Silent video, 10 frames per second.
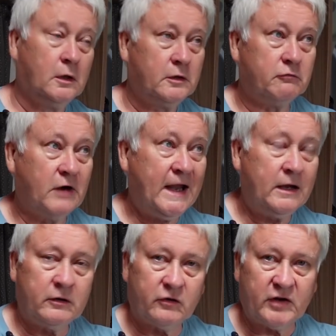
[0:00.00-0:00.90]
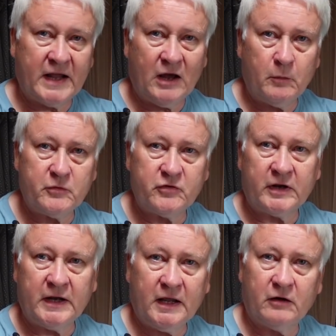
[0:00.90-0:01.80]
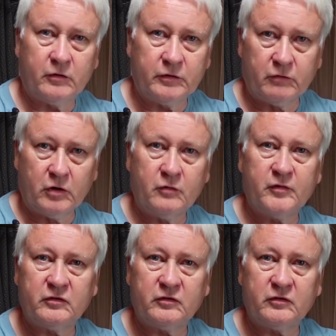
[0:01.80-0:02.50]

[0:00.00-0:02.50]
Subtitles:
The rain doesn't help, as you can hear on the roof,